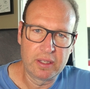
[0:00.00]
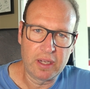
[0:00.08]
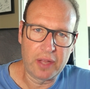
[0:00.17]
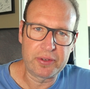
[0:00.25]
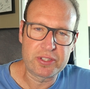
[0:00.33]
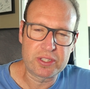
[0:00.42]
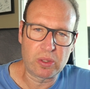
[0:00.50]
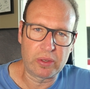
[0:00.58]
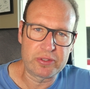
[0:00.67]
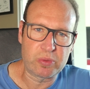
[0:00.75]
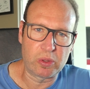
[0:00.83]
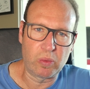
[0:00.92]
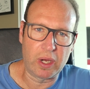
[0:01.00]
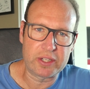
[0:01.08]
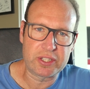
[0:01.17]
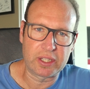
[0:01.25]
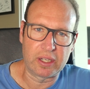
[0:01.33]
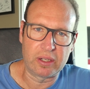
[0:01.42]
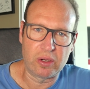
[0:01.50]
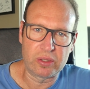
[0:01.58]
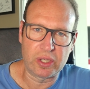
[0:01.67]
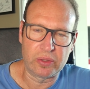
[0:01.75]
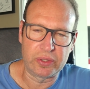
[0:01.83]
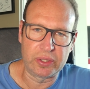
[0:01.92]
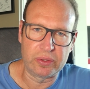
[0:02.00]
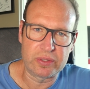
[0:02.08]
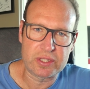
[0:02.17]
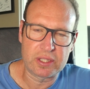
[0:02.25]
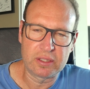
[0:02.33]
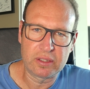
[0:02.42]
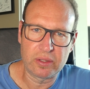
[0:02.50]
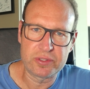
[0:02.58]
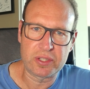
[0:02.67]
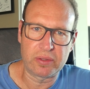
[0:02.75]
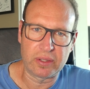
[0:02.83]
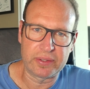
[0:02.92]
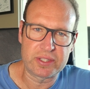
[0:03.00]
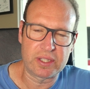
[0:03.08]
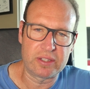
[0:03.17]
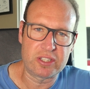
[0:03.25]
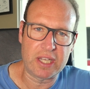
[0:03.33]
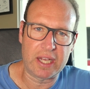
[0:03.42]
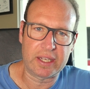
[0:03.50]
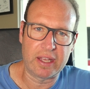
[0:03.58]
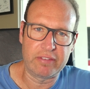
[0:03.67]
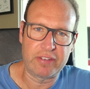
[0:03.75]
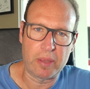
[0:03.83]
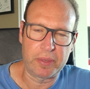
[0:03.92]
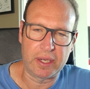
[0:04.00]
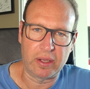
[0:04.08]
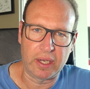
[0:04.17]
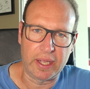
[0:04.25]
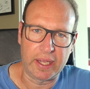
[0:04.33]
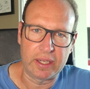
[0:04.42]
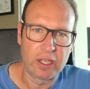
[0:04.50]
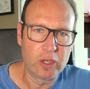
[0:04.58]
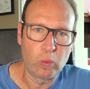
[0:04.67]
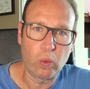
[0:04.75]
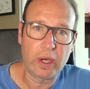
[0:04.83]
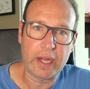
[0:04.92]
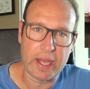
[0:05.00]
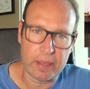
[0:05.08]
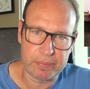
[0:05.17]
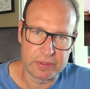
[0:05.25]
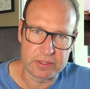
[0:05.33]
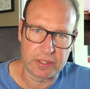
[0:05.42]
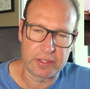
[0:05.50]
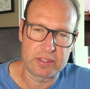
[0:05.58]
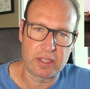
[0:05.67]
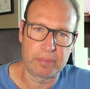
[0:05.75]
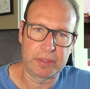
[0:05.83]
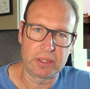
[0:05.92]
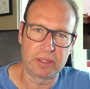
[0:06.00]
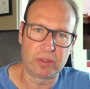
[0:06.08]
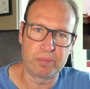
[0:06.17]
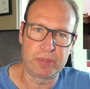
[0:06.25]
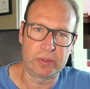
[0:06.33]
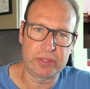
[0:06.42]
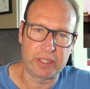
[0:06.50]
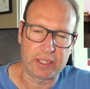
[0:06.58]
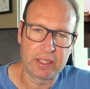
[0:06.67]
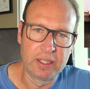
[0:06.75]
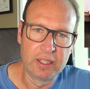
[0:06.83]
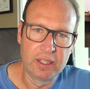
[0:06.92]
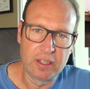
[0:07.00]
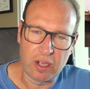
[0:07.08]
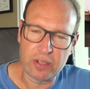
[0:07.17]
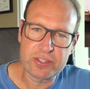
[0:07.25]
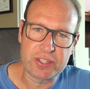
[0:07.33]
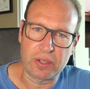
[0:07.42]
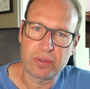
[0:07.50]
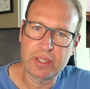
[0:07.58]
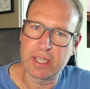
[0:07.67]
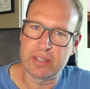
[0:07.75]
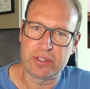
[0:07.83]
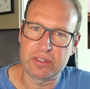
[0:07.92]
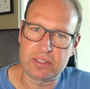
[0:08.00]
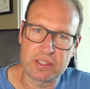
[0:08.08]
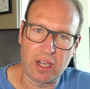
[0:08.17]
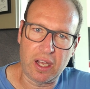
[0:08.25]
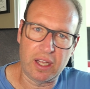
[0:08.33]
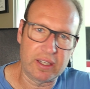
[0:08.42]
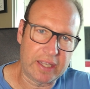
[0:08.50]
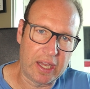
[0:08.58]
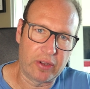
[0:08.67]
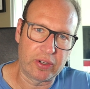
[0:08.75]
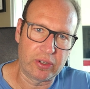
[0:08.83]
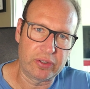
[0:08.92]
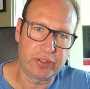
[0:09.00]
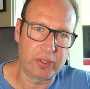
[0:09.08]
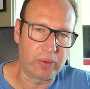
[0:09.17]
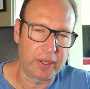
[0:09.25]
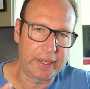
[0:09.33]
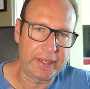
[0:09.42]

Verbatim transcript: Other stories we're watching on HOCO News, those of you that listen to Jack FM in LA, what happened to the dumpy little building? Also, can your dog out earn you on